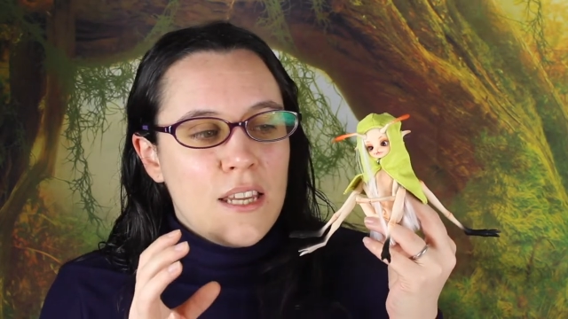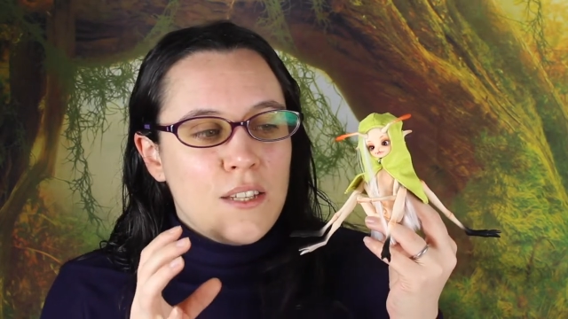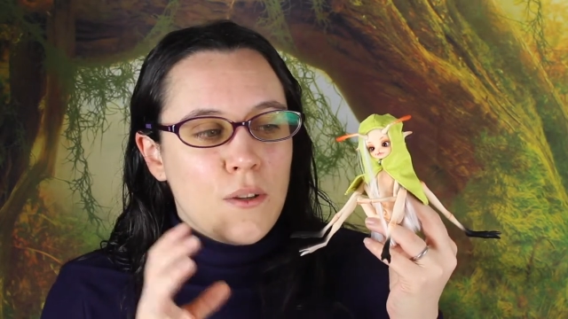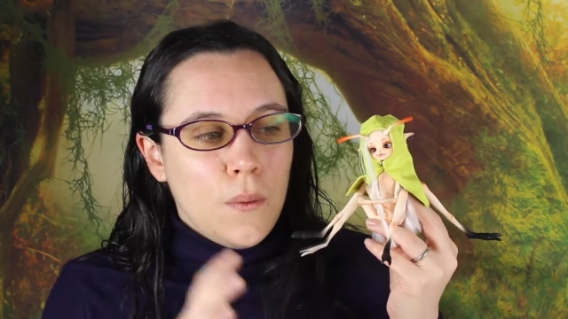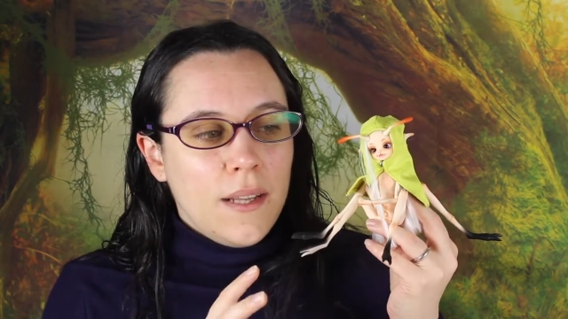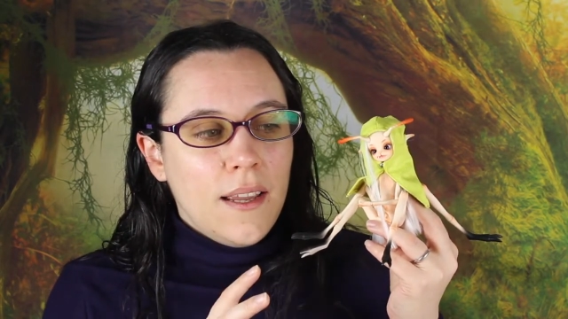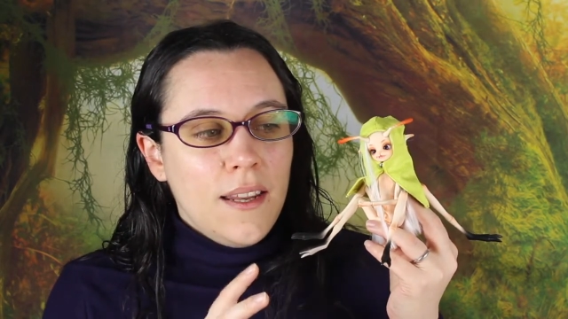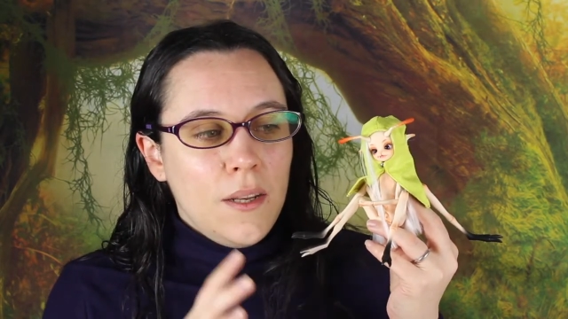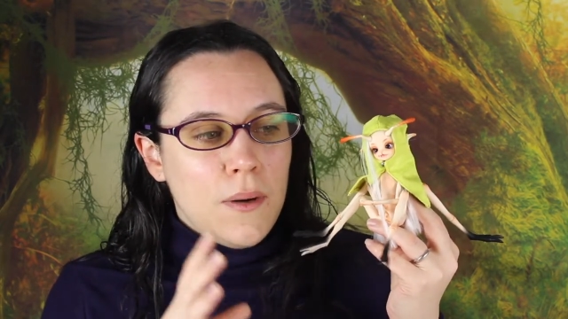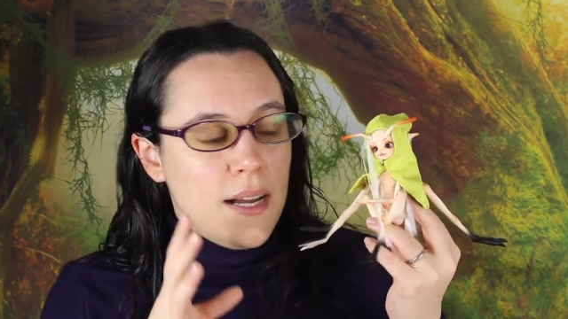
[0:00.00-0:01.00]
So what I
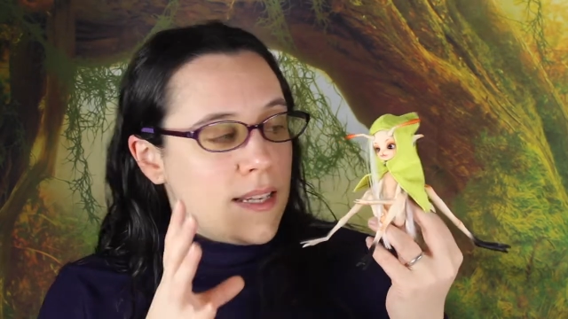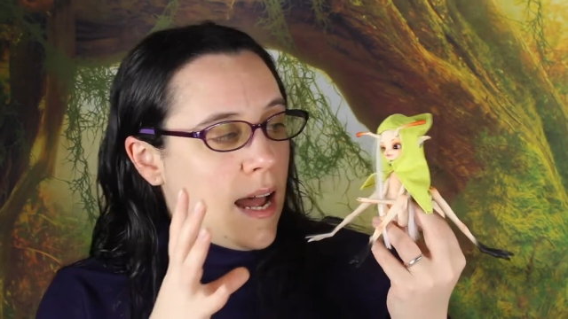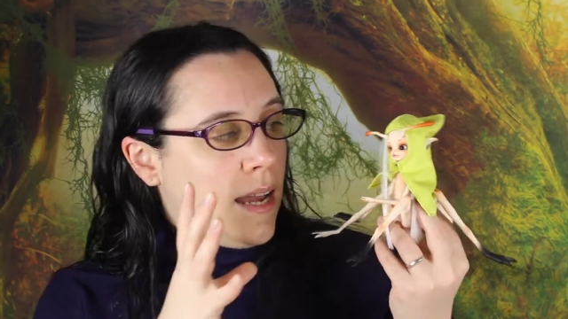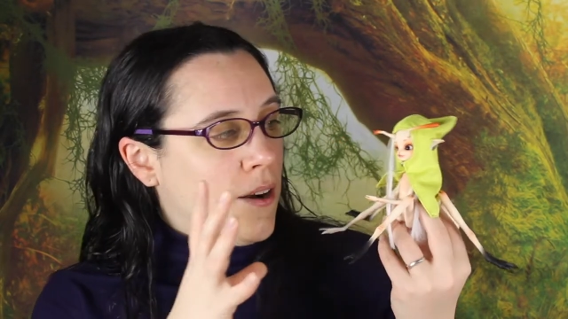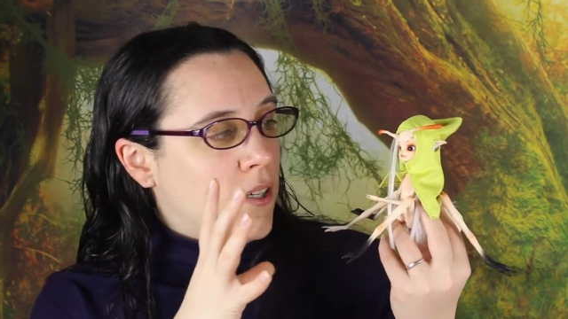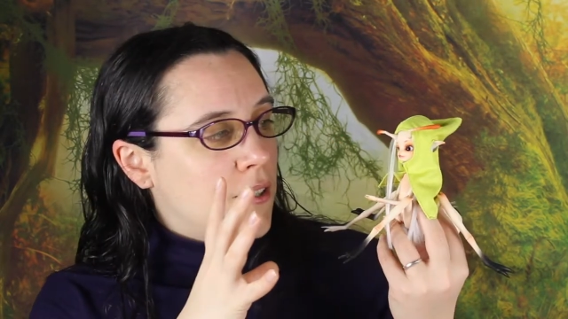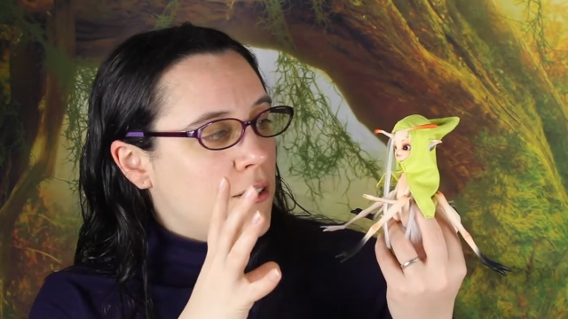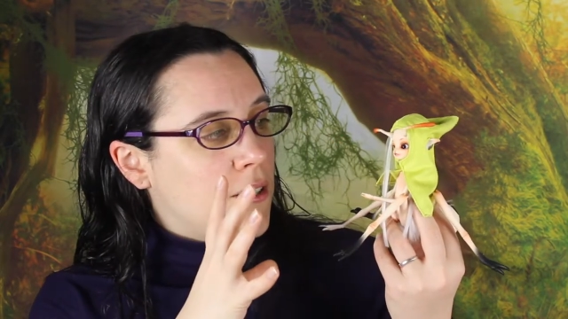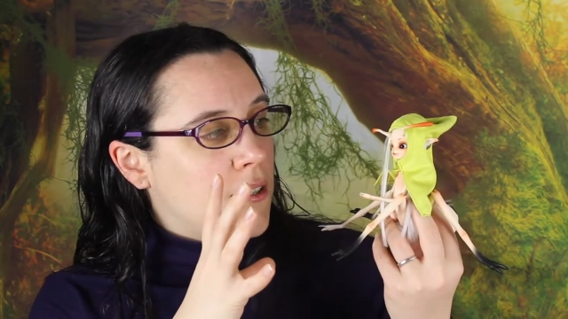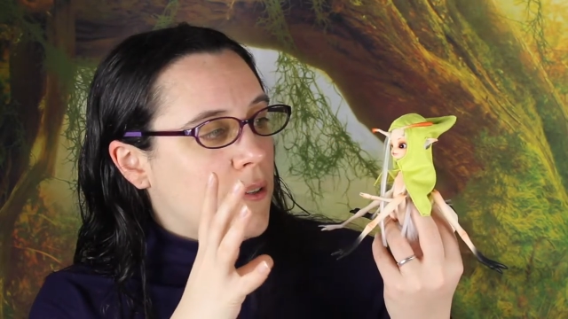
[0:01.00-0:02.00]
did was I
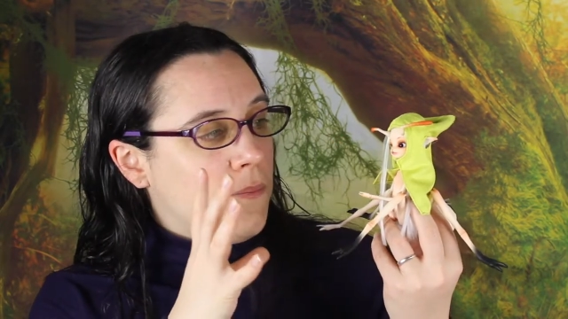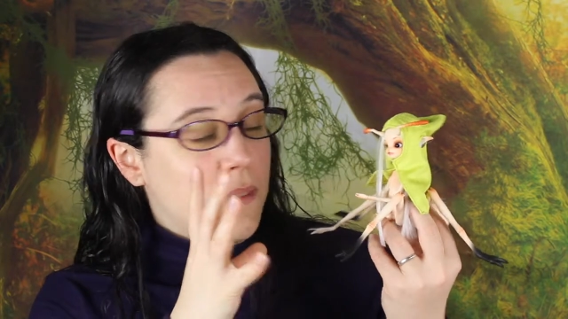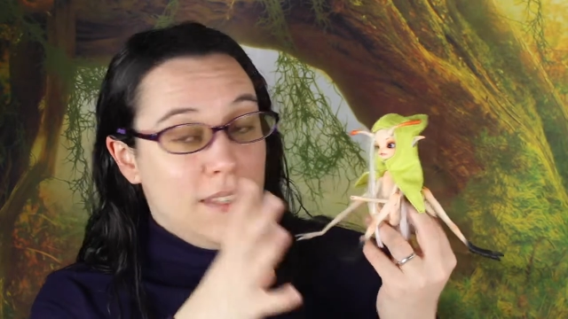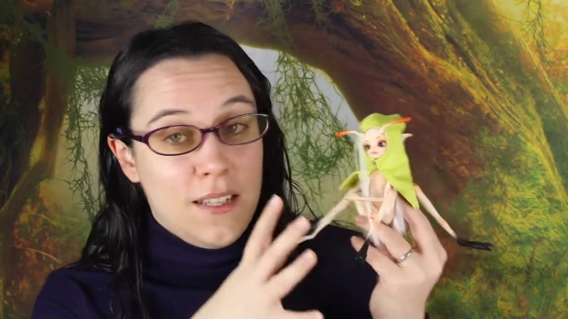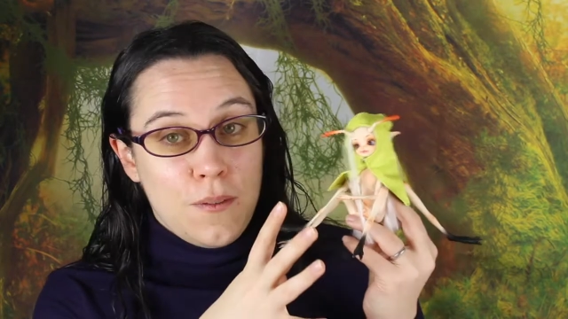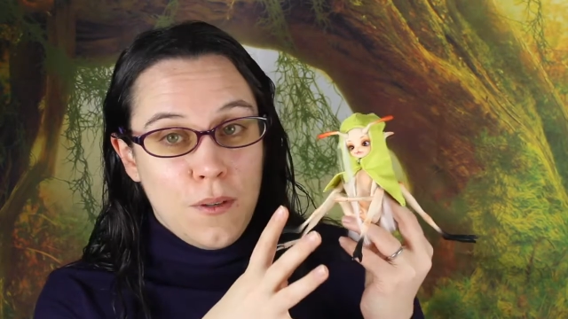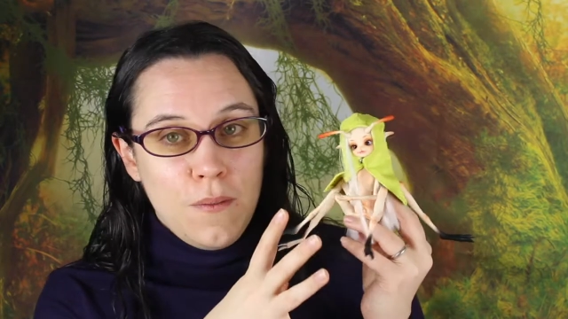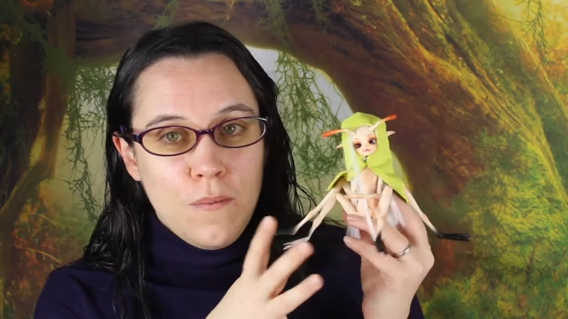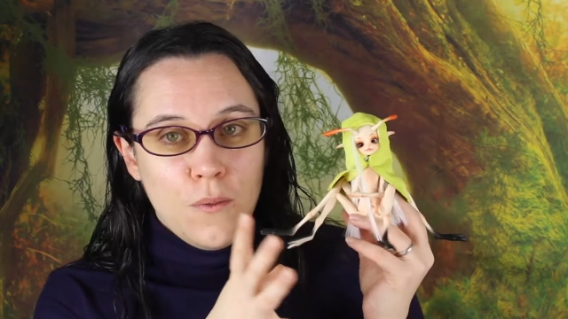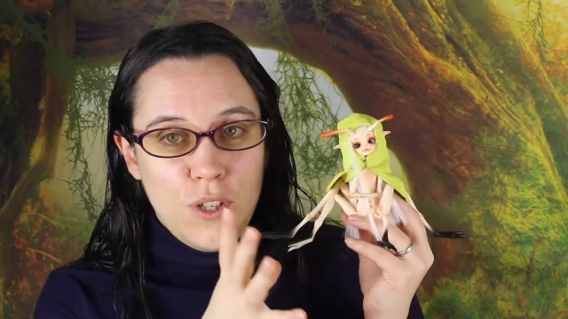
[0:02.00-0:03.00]
ordered this
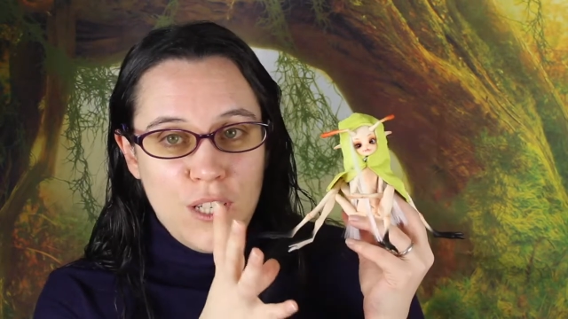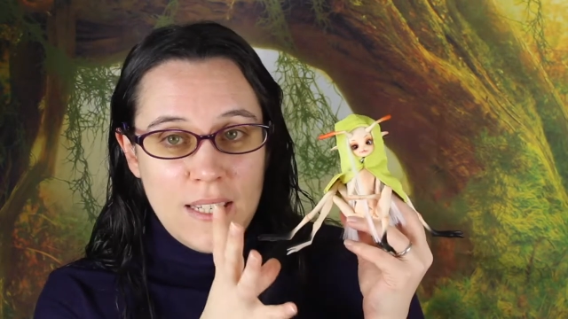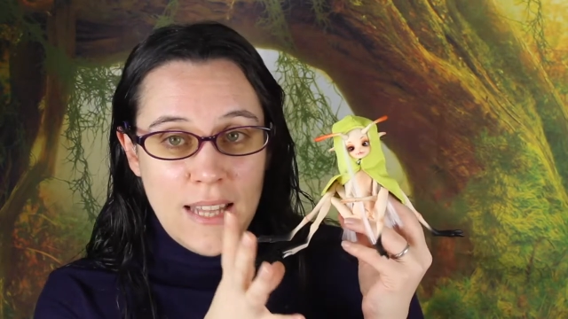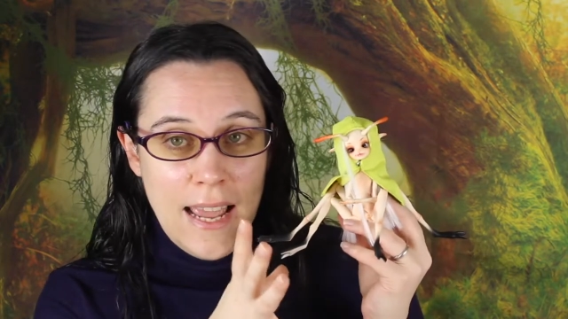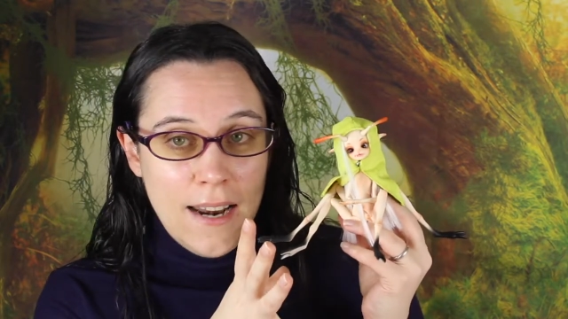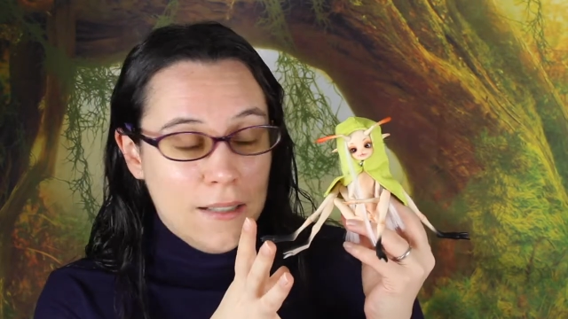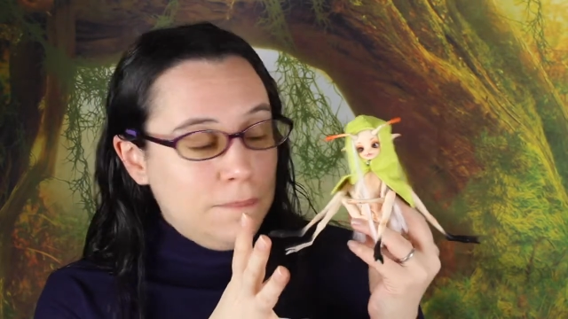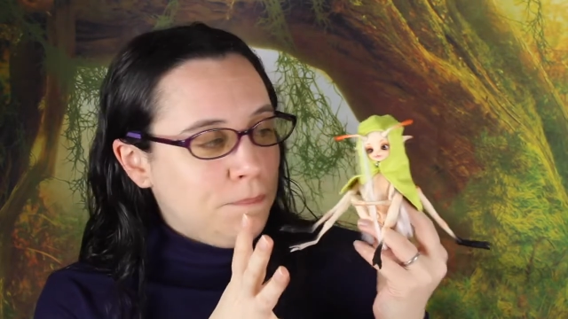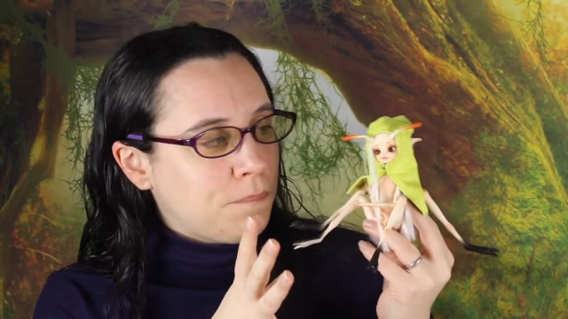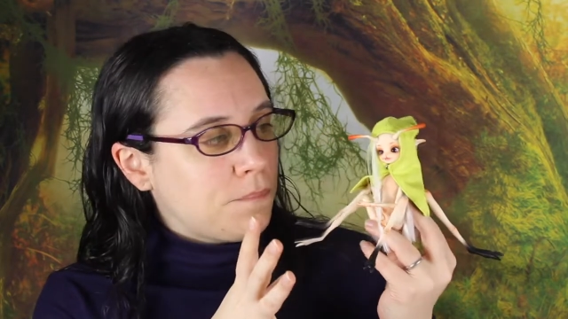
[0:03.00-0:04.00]
one, which is Ella.